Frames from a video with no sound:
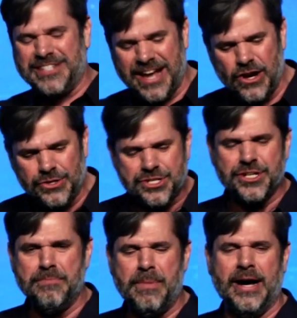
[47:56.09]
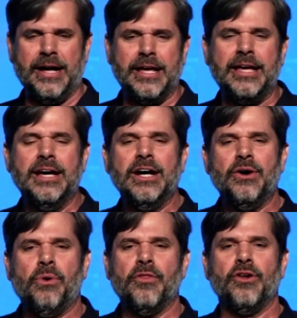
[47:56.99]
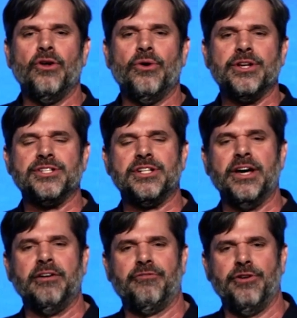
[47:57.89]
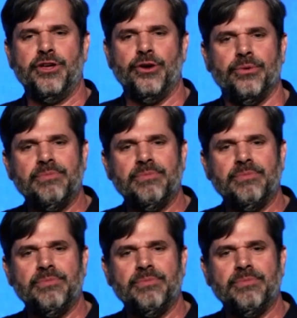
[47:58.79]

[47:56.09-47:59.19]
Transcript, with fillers: Tell somebody what the Lord has done for you.